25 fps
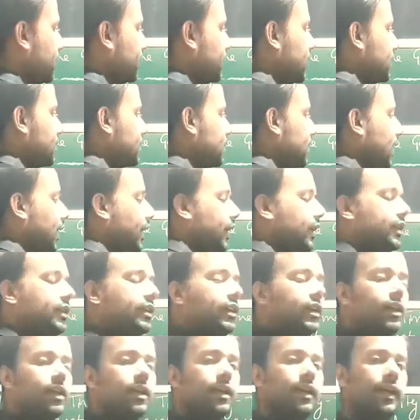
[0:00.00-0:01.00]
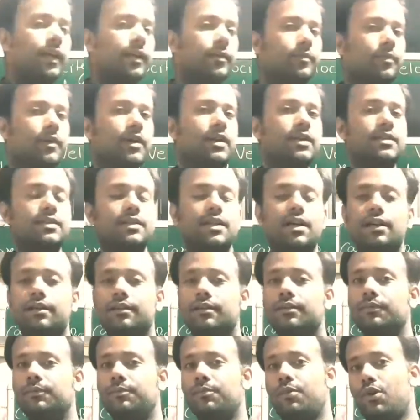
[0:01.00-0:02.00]
this line, it means
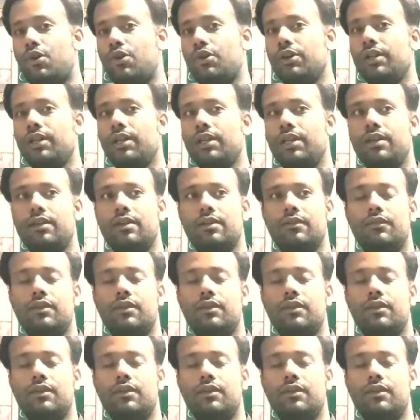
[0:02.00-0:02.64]
that body